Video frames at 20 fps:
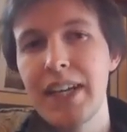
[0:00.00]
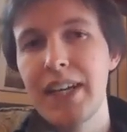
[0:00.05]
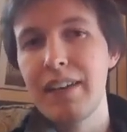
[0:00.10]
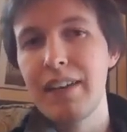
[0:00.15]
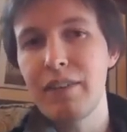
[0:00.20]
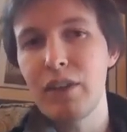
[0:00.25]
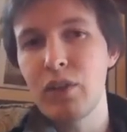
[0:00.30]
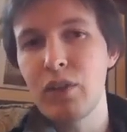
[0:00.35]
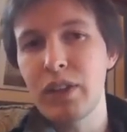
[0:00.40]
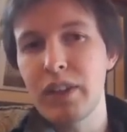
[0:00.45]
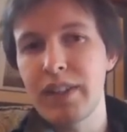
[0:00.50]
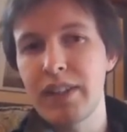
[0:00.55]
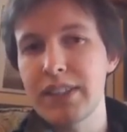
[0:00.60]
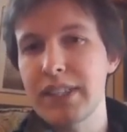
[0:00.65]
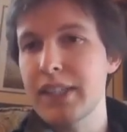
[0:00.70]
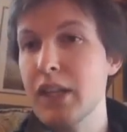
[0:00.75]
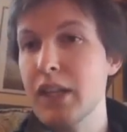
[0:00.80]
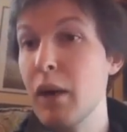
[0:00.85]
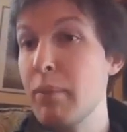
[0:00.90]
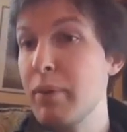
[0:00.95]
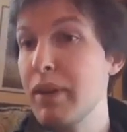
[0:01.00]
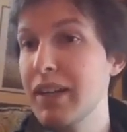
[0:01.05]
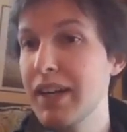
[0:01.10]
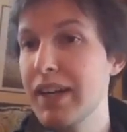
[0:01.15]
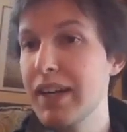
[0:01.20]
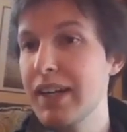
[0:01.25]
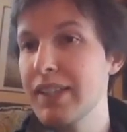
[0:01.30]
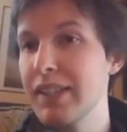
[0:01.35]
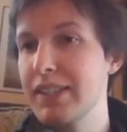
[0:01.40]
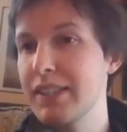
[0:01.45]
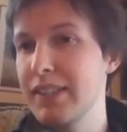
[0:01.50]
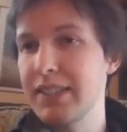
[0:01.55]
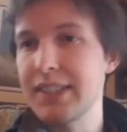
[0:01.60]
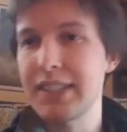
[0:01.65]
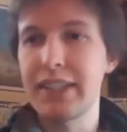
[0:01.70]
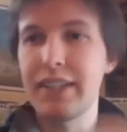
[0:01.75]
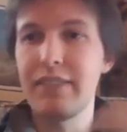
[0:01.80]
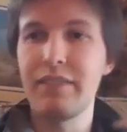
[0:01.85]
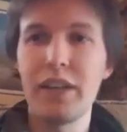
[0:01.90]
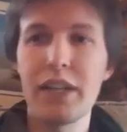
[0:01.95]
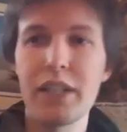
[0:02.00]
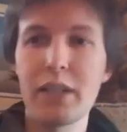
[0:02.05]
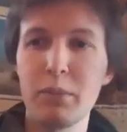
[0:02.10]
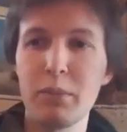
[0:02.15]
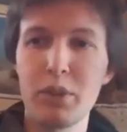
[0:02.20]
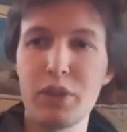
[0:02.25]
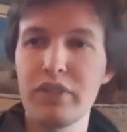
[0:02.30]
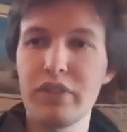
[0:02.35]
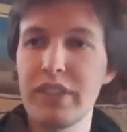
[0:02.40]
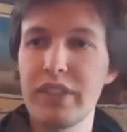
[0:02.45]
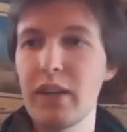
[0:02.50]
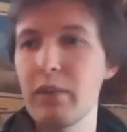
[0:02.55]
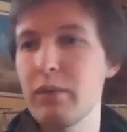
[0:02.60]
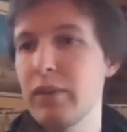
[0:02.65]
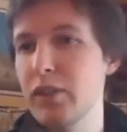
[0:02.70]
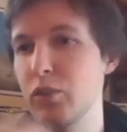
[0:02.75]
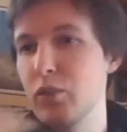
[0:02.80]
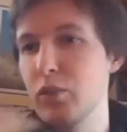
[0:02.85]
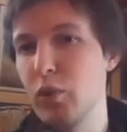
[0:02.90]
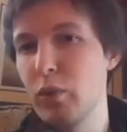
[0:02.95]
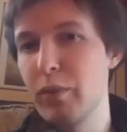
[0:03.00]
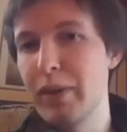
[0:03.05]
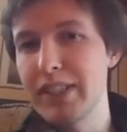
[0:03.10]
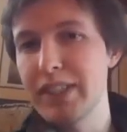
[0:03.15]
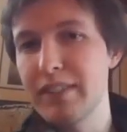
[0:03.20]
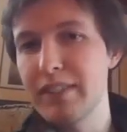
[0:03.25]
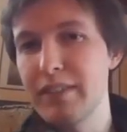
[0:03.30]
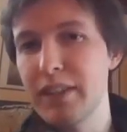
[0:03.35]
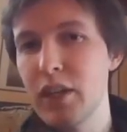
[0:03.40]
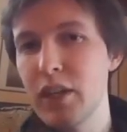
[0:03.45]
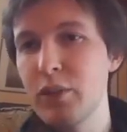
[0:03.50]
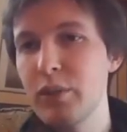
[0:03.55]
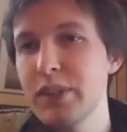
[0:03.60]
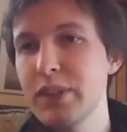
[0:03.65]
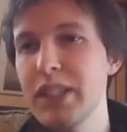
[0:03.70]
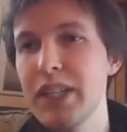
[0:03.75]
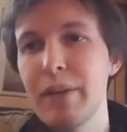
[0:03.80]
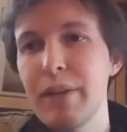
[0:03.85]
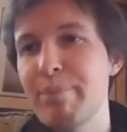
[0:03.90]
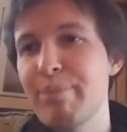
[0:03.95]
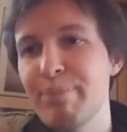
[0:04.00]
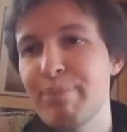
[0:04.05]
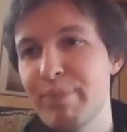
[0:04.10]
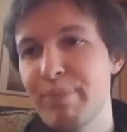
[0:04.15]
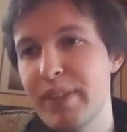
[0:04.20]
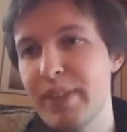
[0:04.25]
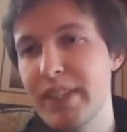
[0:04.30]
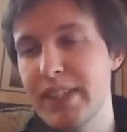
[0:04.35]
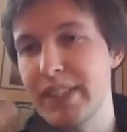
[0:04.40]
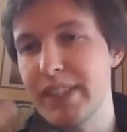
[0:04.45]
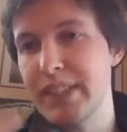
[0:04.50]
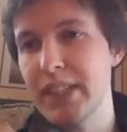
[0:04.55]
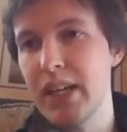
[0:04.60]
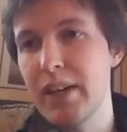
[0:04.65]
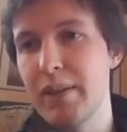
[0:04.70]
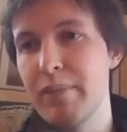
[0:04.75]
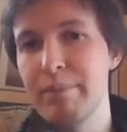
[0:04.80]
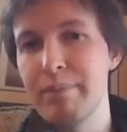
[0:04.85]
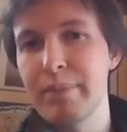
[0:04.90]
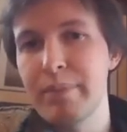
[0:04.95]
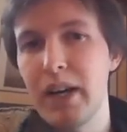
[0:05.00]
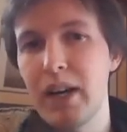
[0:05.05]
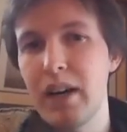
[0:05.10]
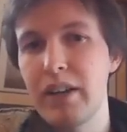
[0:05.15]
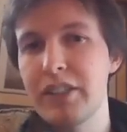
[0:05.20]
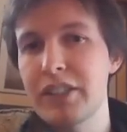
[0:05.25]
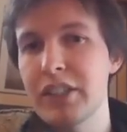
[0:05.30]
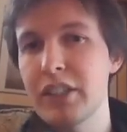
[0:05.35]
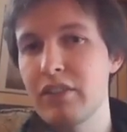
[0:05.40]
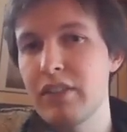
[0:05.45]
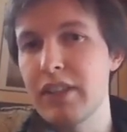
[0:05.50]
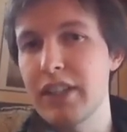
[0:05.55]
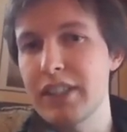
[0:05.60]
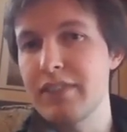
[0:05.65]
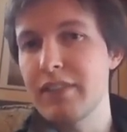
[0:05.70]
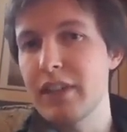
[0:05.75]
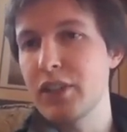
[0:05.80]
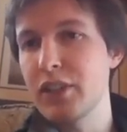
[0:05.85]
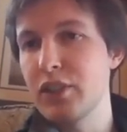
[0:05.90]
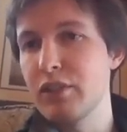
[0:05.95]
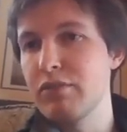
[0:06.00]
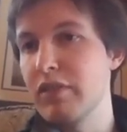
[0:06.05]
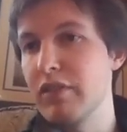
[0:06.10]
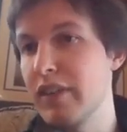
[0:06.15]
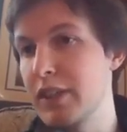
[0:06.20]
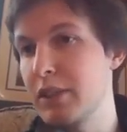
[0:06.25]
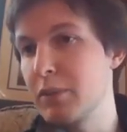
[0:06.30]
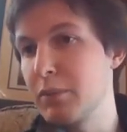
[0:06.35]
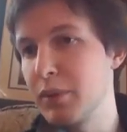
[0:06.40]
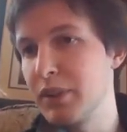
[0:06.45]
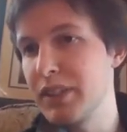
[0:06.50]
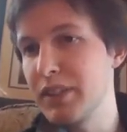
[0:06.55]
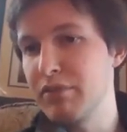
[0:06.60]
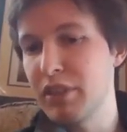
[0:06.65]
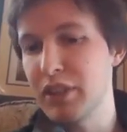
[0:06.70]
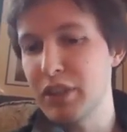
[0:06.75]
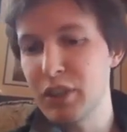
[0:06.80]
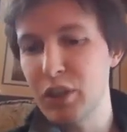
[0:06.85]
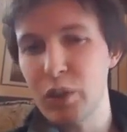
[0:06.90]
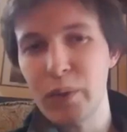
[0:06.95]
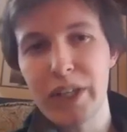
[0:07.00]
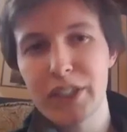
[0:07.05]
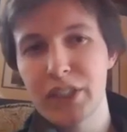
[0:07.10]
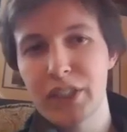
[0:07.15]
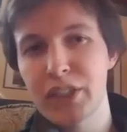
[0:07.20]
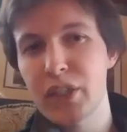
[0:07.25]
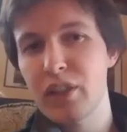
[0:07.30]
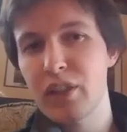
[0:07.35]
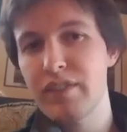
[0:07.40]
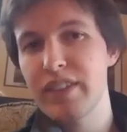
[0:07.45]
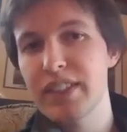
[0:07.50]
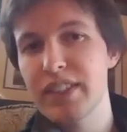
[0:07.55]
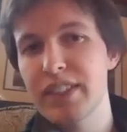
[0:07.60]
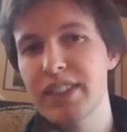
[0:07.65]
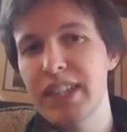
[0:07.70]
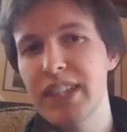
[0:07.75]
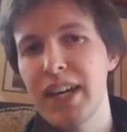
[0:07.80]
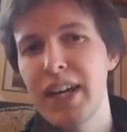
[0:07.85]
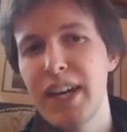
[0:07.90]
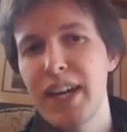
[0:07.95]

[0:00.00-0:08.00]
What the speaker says: If you look at things like coupling layers and things like invertible neural networks or normalizing flows, these are a generalized version of reversible differential equation solvers.